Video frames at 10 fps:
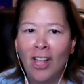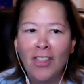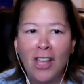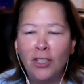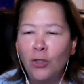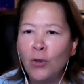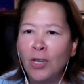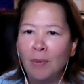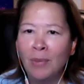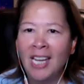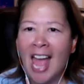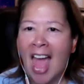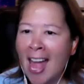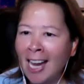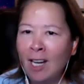that you can be
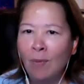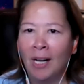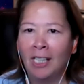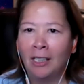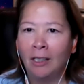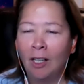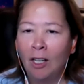anybody.